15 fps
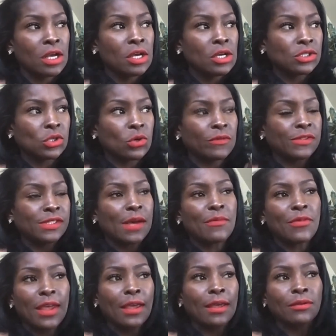So if
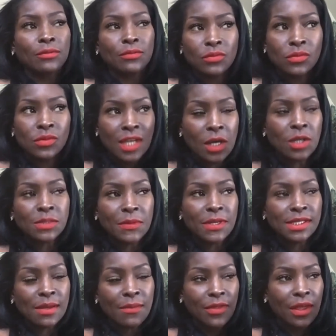something tells me
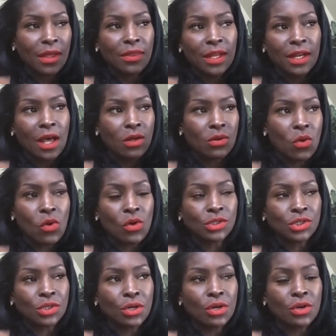something, then I'll
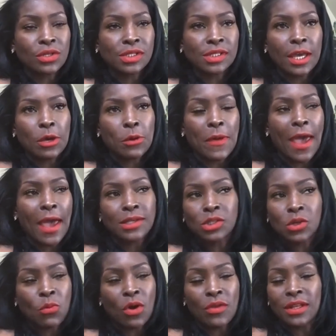alter or scale back. So
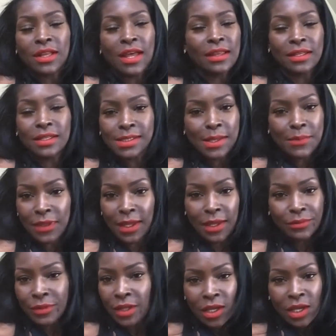more than likely
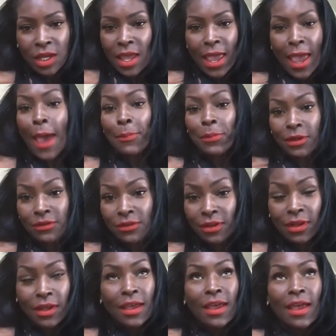something happened.
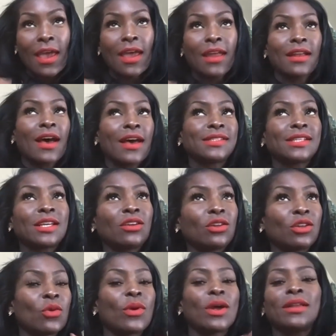And I said, you
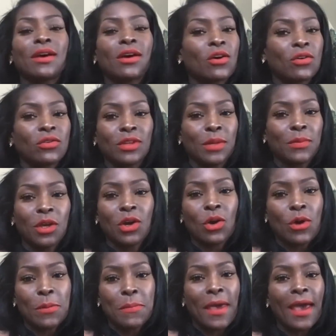know what, no, let me go
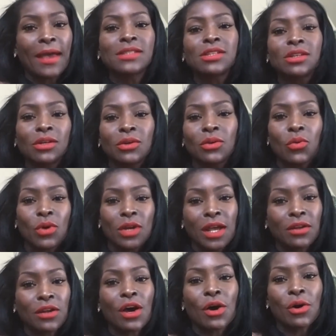on back to what I
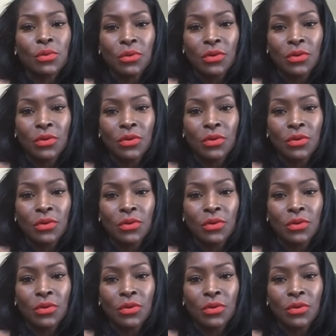know.